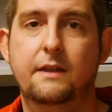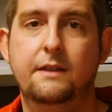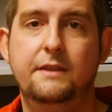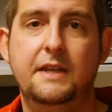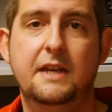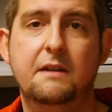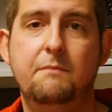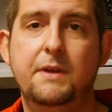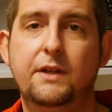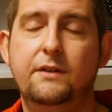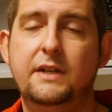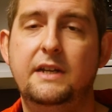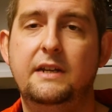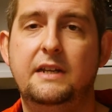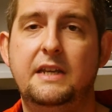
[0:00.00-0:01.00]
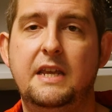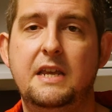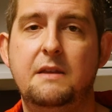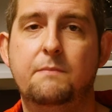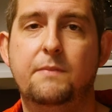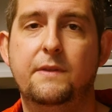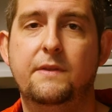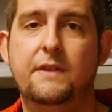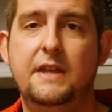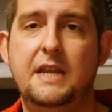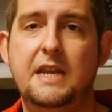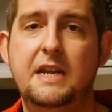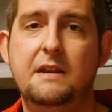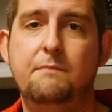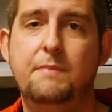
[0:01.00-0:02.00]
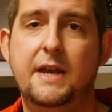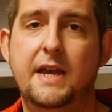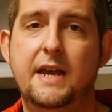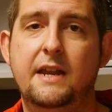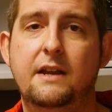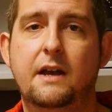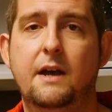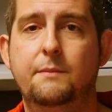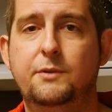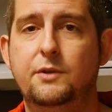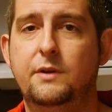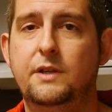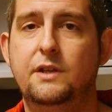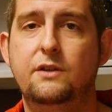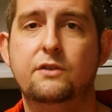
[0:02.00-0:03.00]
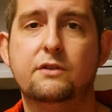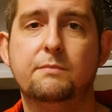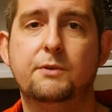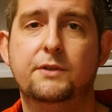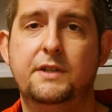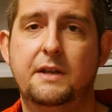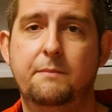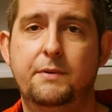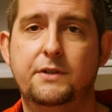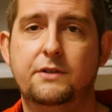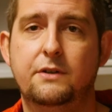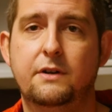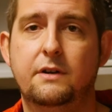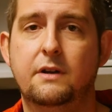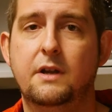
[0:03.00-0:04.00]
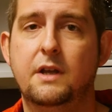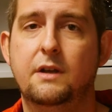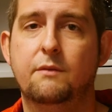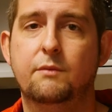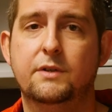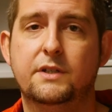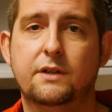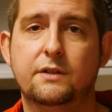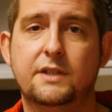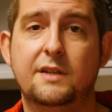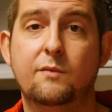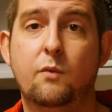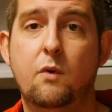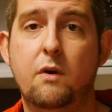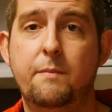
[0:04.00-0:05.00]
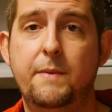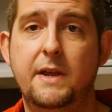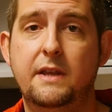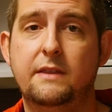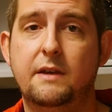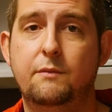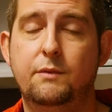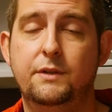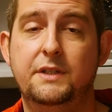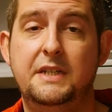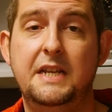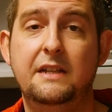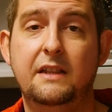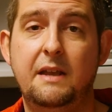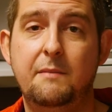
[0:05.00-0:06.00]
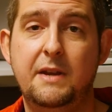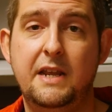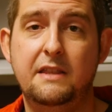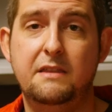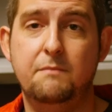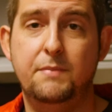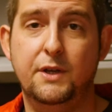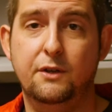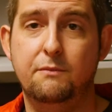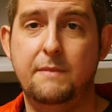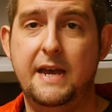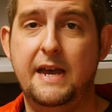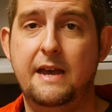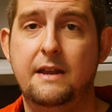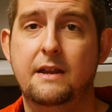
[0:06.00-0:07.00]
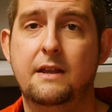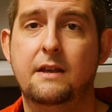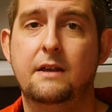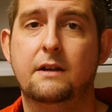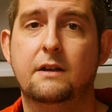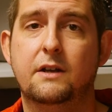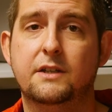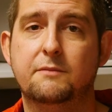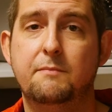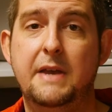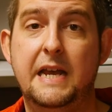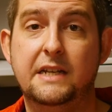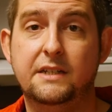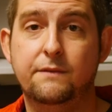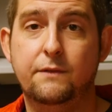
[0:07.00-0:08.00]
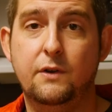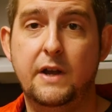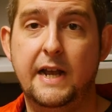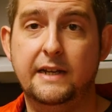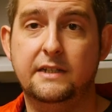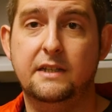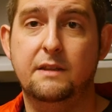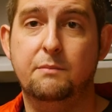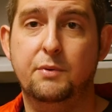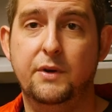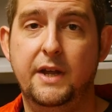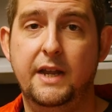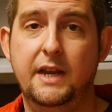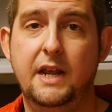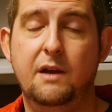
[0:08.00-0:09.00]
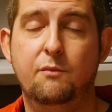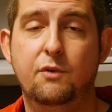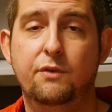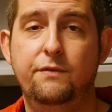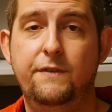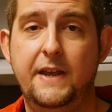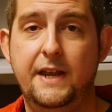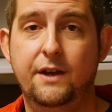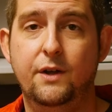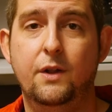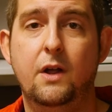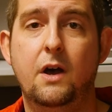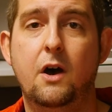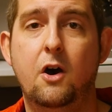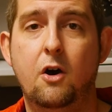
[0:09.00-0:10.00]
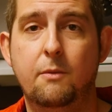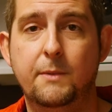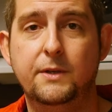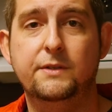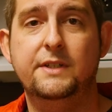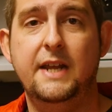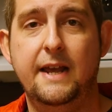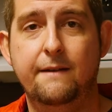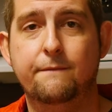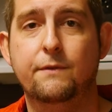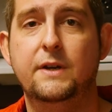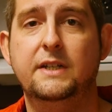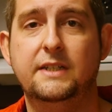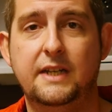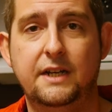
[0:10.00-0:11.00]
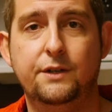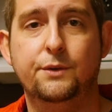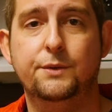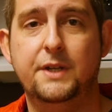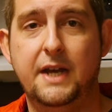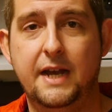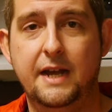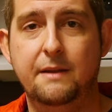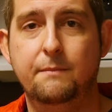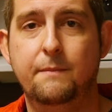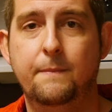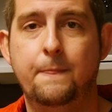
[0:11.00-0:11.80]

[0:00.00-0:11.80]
The inability to keep the heated bed up to a usable temperature results in warping that will delaminate the build mat, cause massive cracks in the print, and will fail almost every single time.